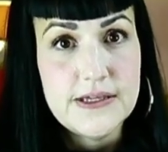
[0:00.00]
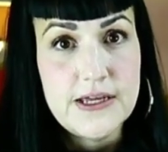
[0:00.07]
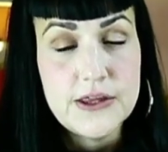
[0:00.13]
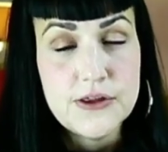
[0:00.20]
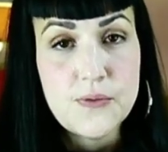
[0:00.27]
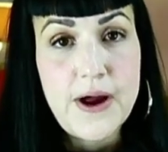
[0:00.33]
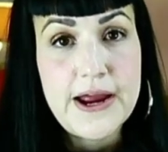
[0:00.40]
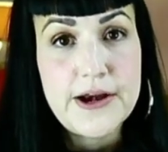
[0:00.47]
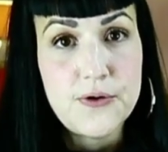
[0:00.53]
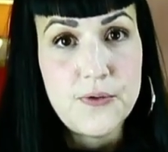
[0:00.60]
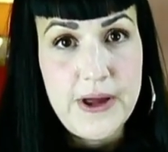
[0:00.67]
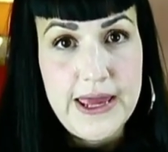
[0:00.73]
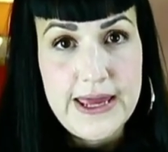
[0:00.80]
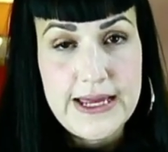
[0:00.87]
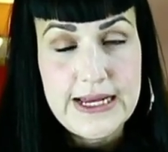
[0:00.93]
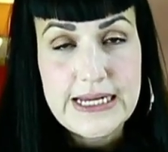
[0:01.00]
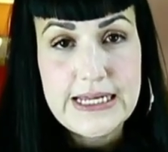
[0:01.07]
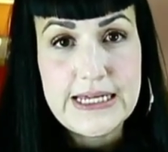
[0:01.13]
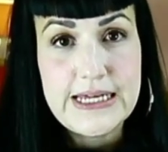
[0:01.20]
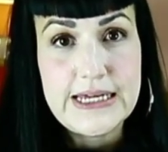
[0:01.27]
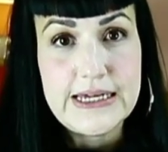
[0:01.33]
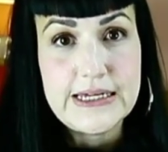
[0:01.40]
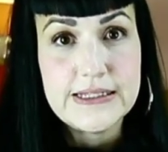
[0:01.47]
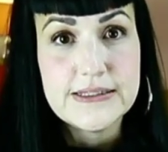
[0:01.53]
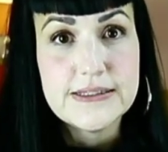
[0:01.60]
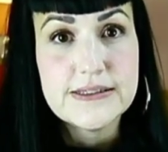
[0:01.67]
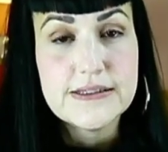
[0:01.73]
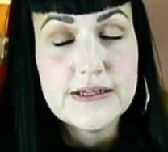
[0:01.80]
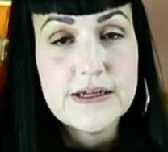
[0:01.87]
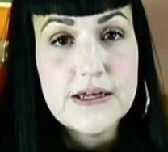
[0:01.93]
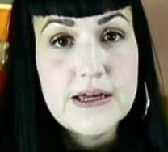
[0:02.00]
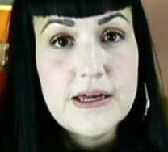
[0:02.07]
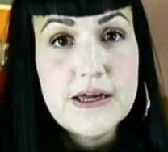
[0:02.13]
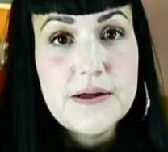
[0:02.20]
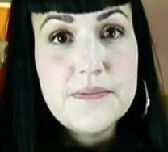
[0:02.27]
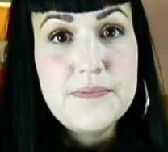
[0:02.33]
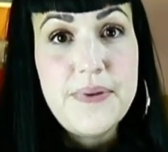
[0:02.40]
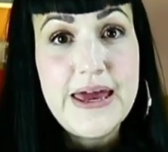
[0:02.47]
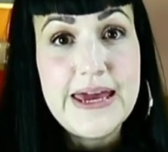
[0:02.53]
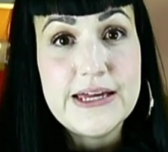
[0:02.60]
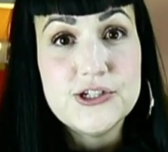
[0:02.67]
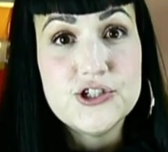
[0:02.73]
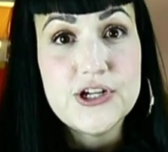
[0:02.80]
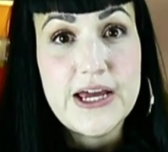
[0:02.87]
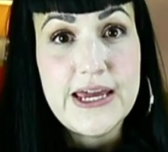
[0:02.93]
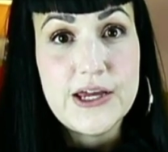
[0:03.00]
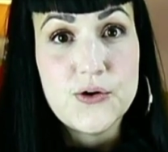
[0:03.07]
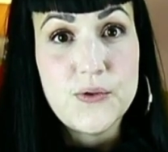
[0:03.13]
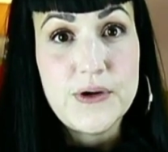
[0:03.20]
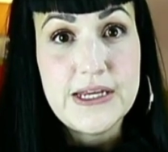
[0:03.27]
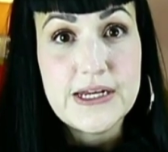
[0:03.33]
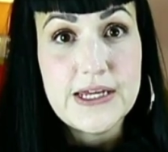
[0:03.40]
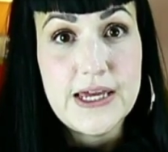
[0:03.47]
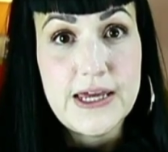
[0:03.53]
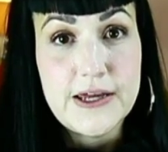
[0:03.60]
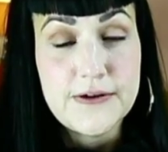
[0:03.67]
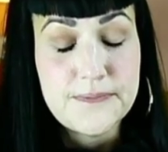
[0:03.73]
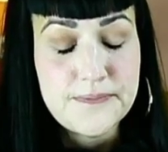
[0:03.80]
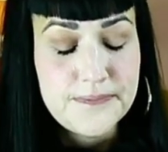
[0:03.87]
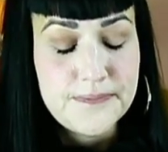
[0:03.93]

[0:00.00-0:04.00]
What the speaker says: In the Rider-Waite, it's page, knight, queen, king.